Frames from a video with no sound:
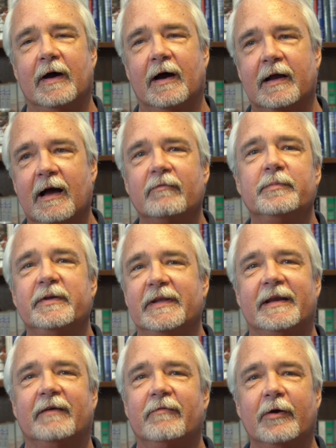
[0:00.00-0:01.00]
a government
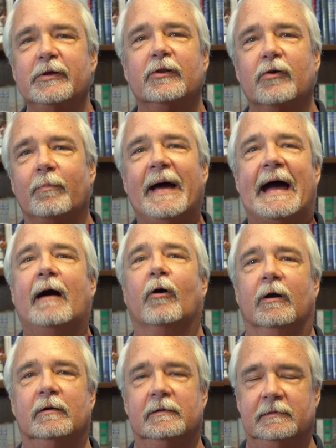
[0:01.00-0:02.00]
that had very little
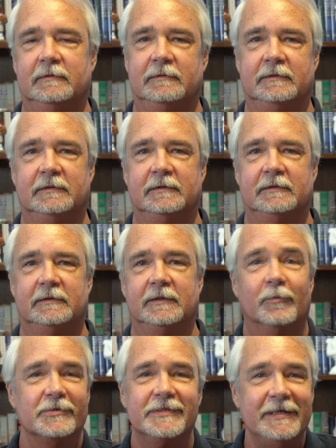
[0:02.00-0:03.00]
power.
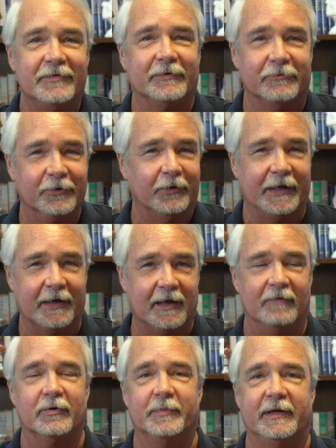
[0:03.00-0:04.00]
It wasn't even really a
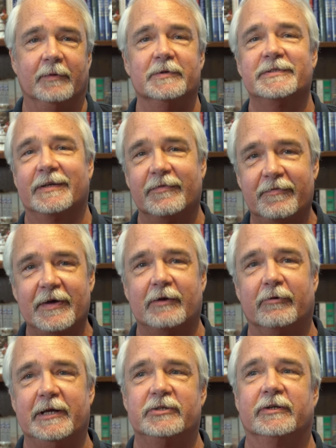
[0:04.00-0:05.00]
government. It was a
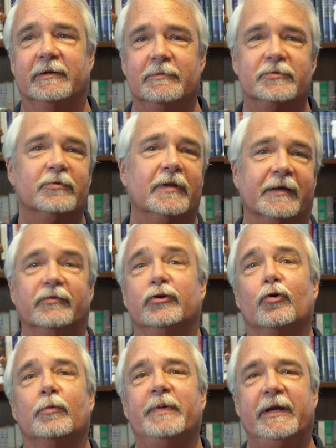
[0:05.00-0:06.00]
confederation. It was sort of like the
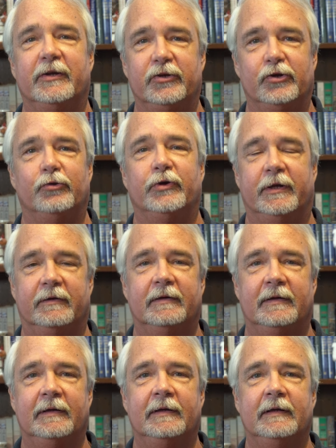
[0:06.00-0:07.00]
European Union.
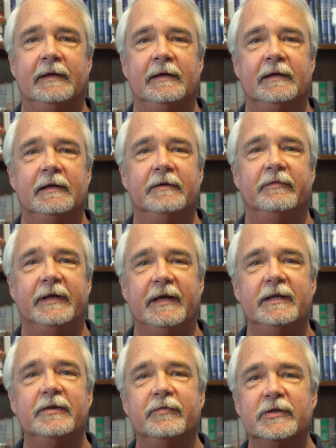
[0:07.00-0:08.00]
The
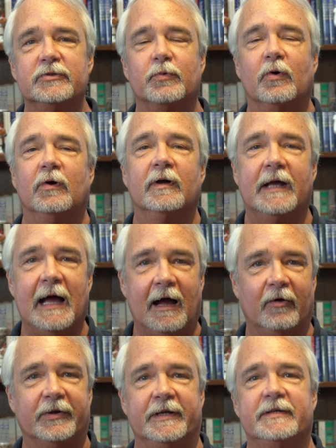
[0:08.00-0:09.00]
individual
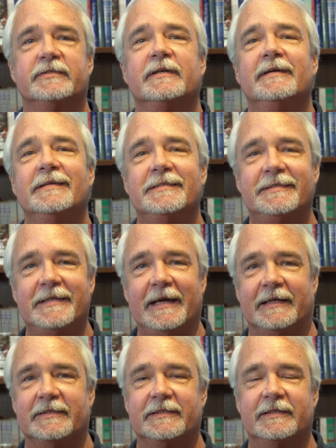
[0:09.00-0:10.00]
colonies,
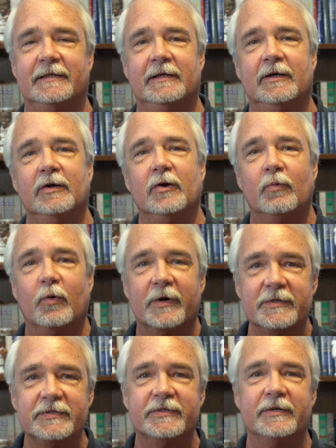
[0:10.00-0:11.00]
states, were
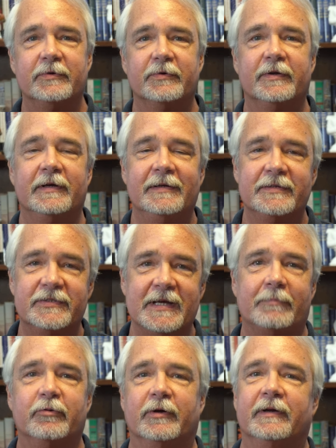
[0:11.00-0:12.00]
considered
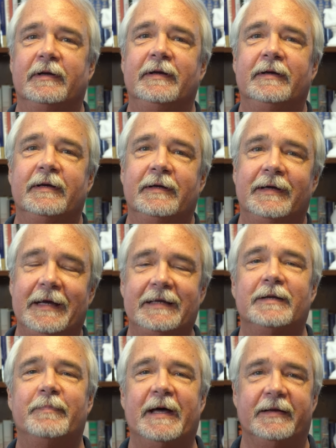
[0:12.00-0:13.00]
separate,
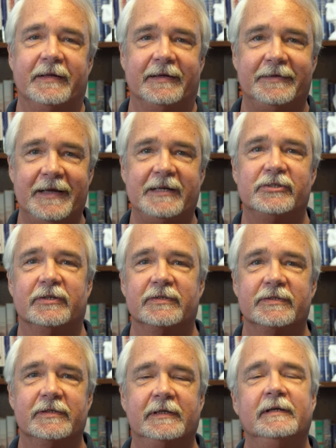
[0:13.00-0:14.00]
independent
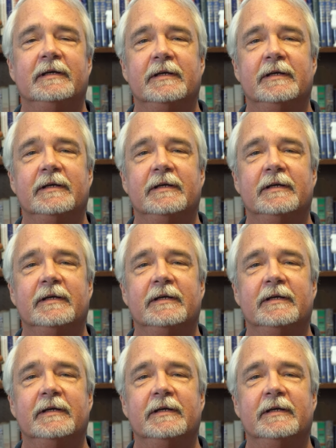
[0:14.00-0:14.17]
nations.